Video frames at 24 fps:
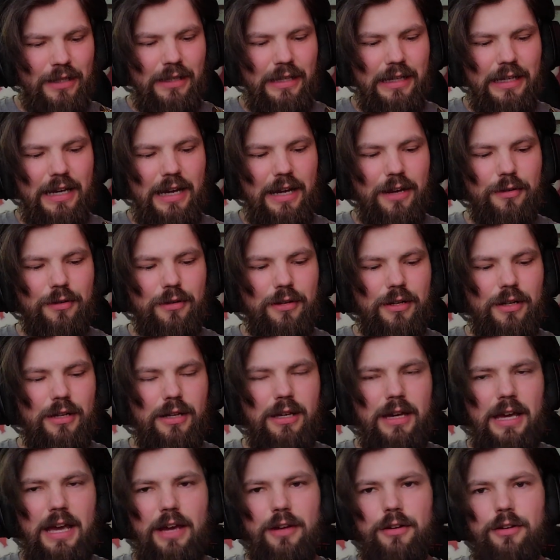Like how
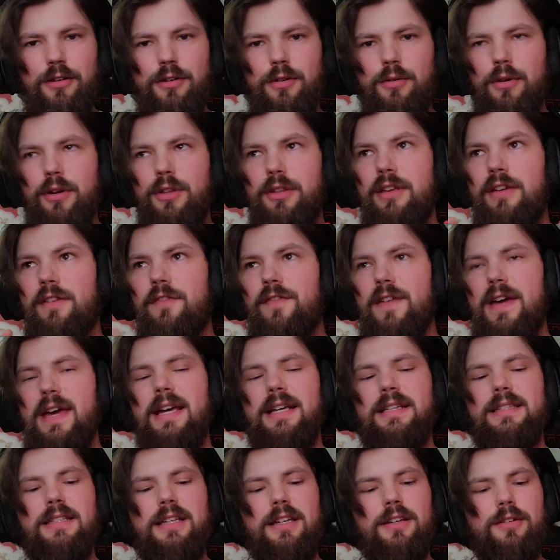to do all the
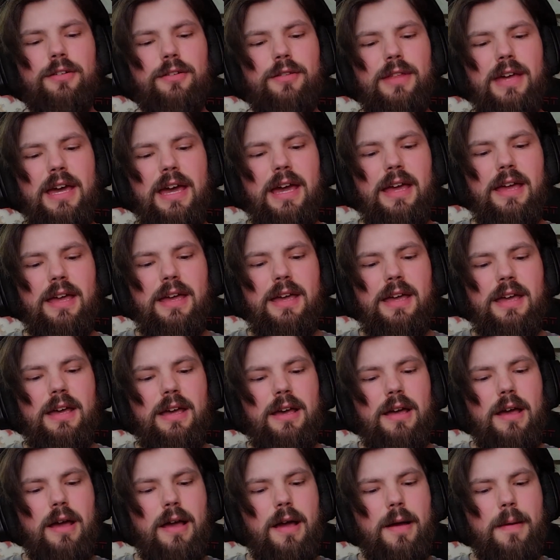effects, how to do that.
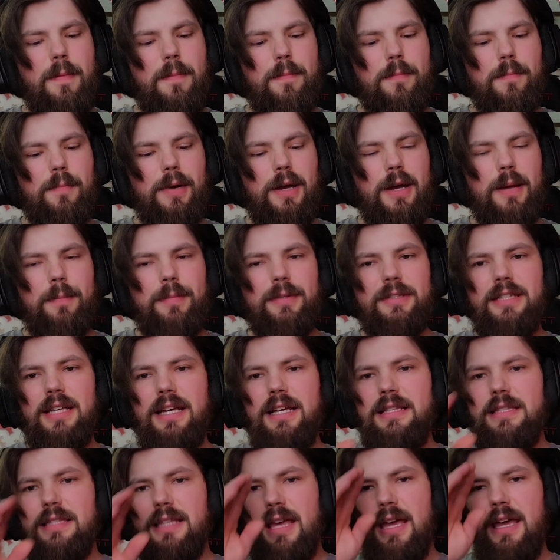But
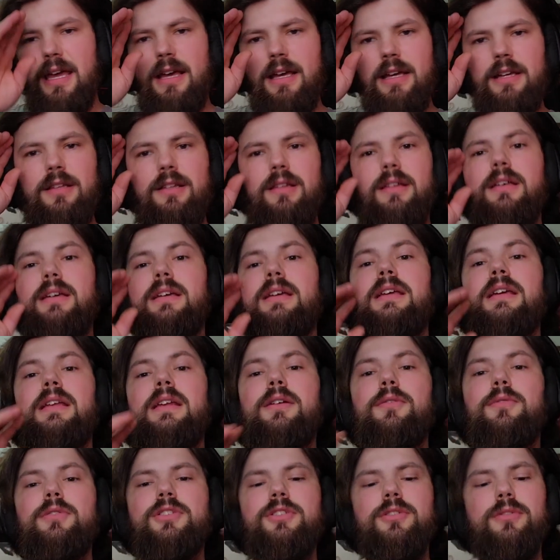besides that, again,
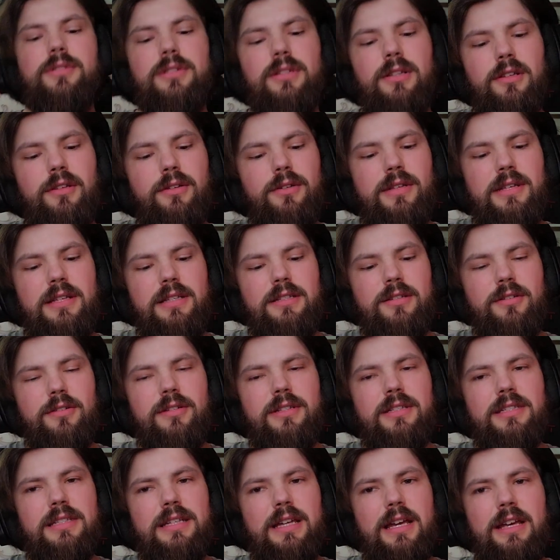I wish it was a little easier
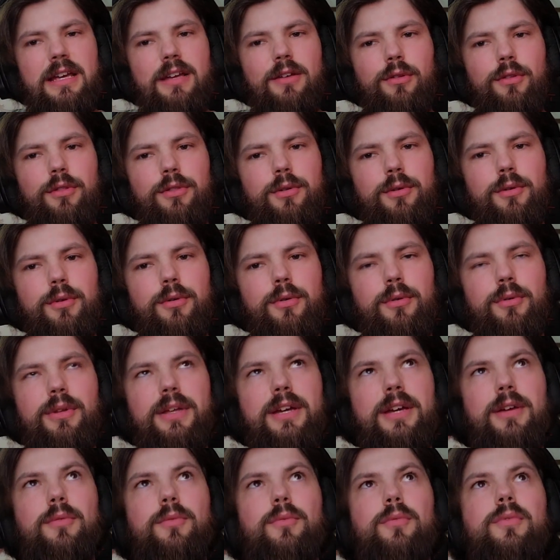to cycle through.
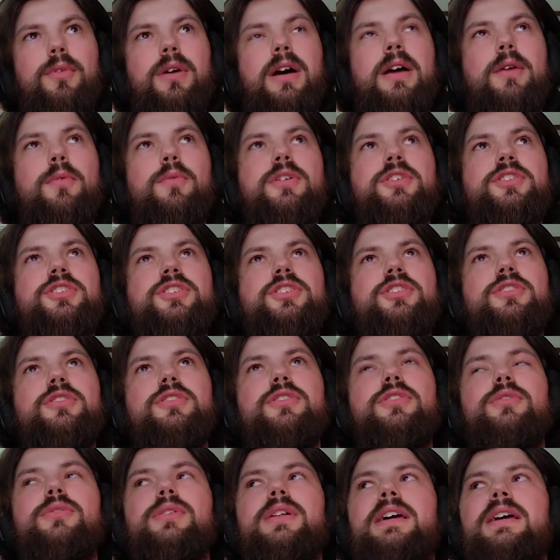Like, I wish you
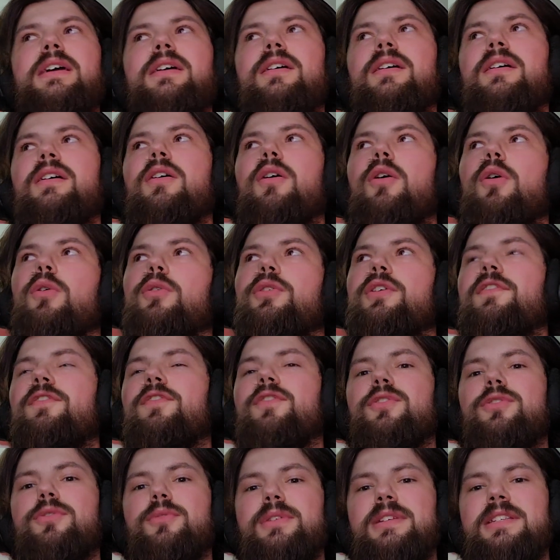could do, like, hold it
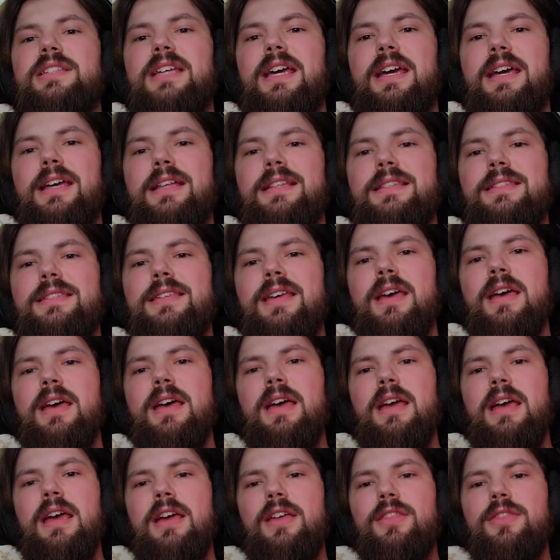for 3 seconds
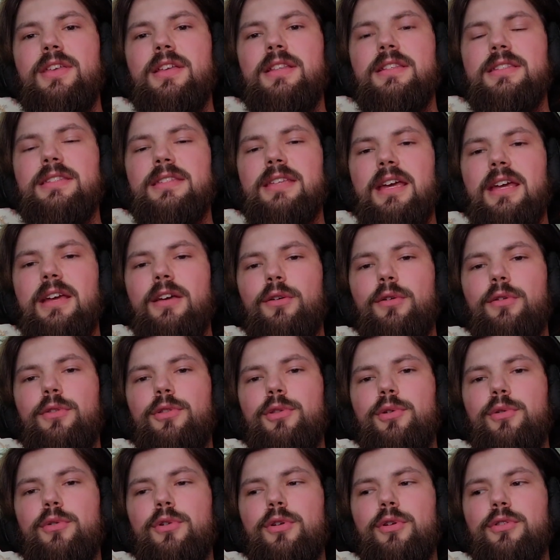and then cycle
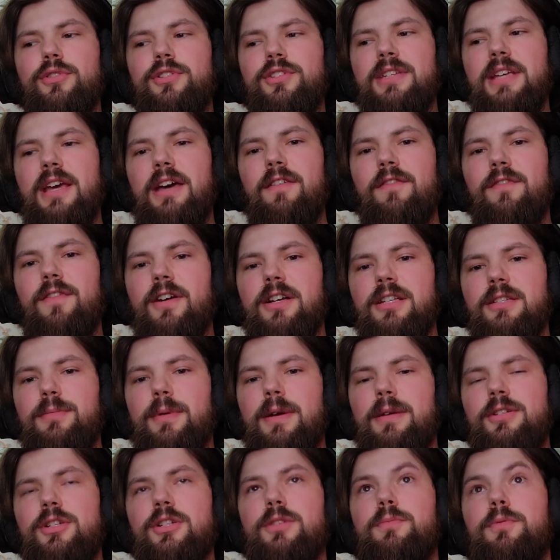through your sound fonts
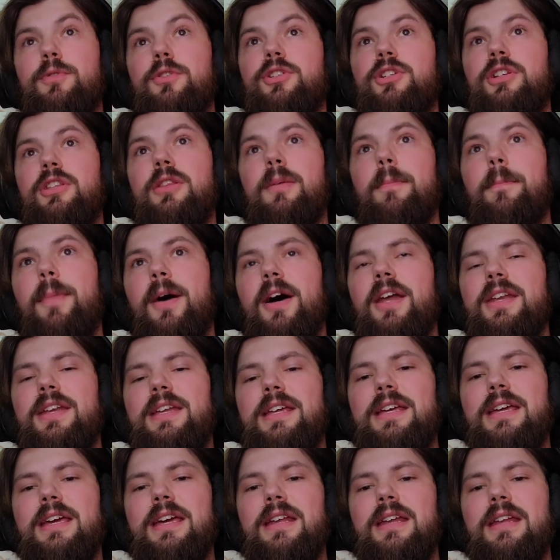by just pushing the button
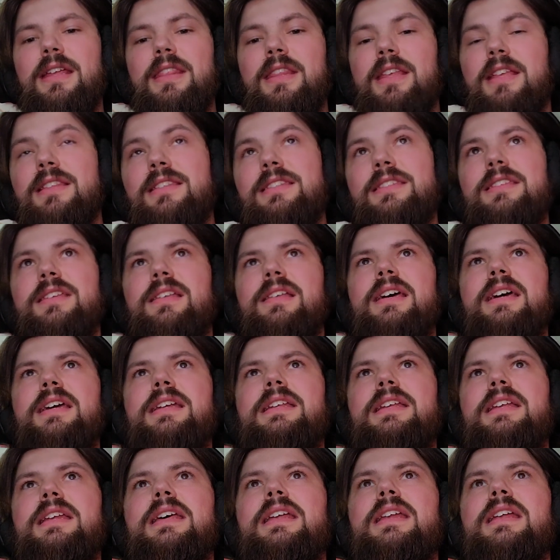again and then
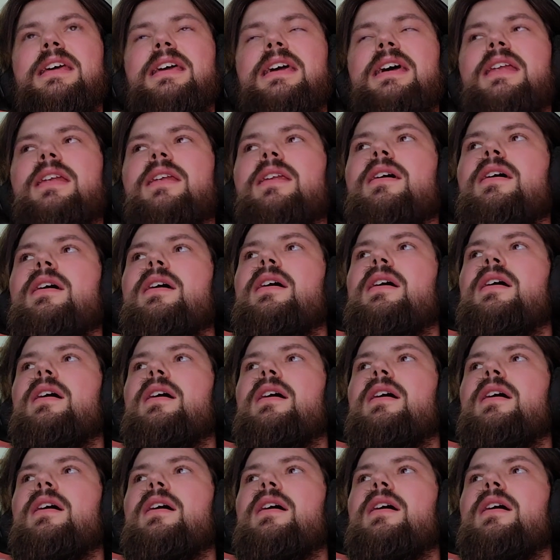selecting it again,